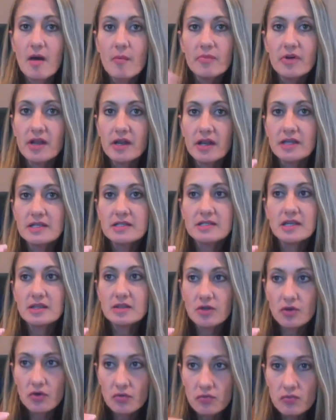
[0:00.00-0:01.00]
But it's
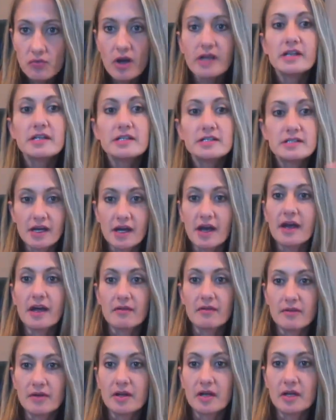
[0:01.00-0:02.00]
the greatest thing I
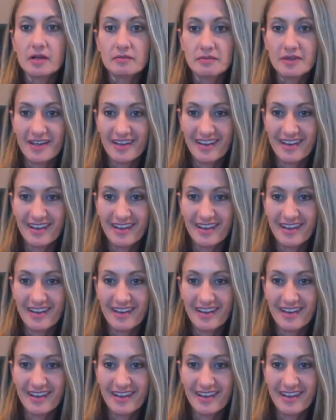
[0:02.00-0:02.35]
ever did.